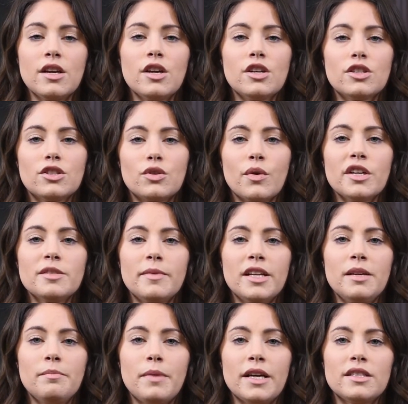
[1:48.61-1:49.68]
Store as many
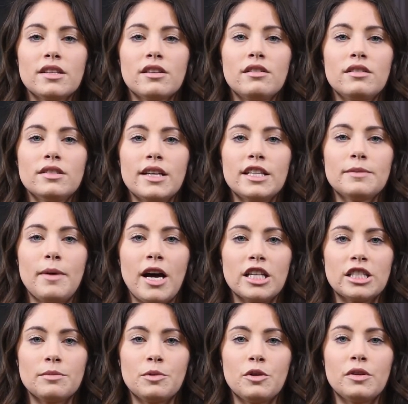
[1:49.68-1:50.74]
bicycles as
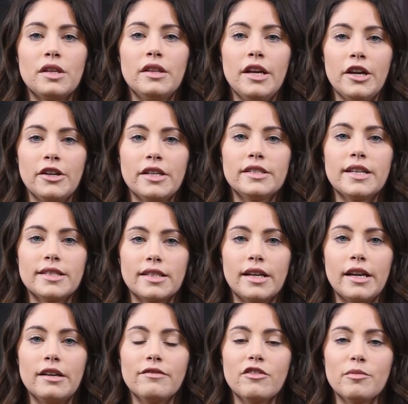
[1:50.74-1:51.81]
possible in the area
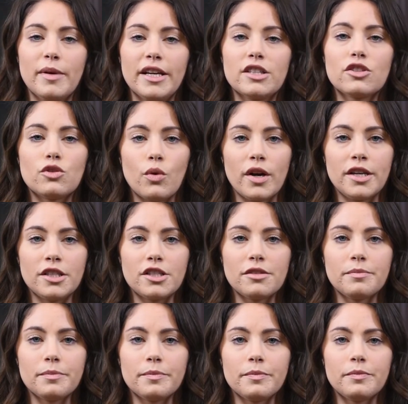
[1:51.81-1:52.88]
designated for bike storage.
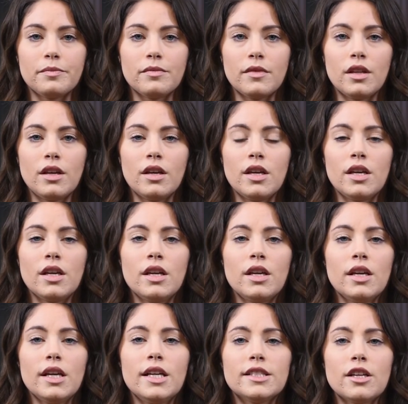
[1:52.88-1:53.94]

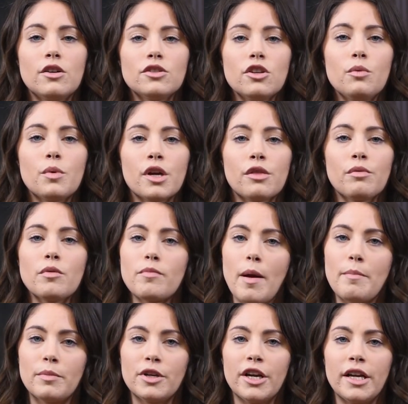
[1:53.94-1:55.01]
It's also worth
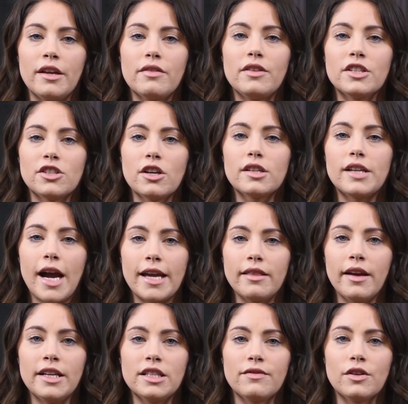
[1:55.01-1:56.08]
remembering these are
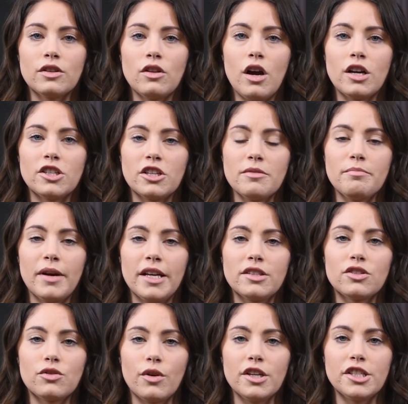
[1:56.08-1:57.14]
guidelines for long-term bike
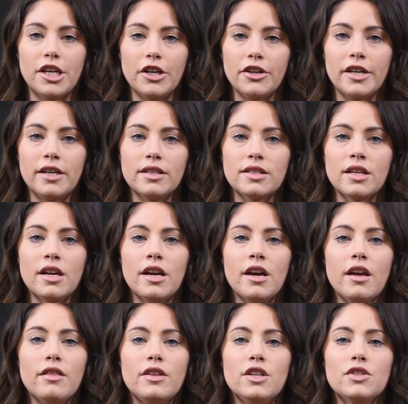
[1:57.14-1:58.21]
storage areas.
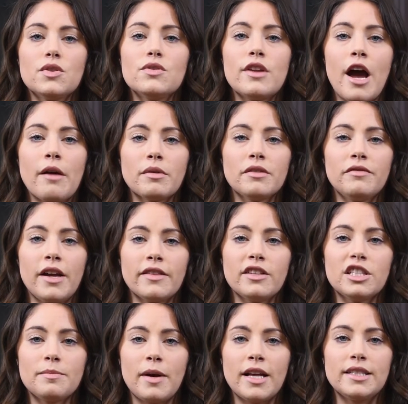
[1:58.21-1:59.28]
These do not reflect the
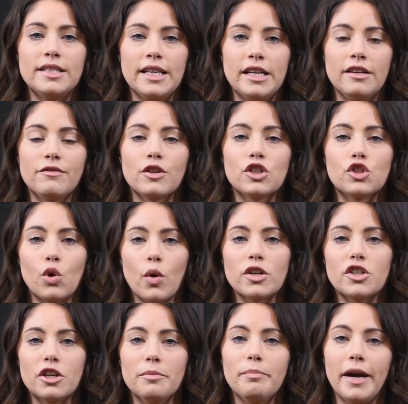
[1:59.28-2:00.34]
spots needed for
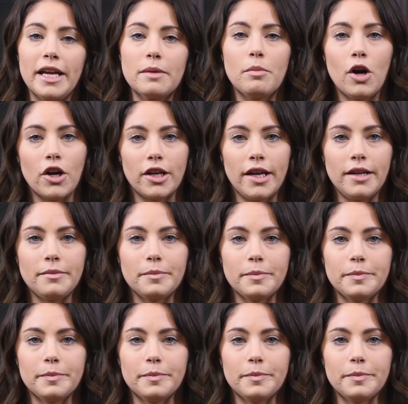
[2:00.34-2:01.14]
short-term bike parking.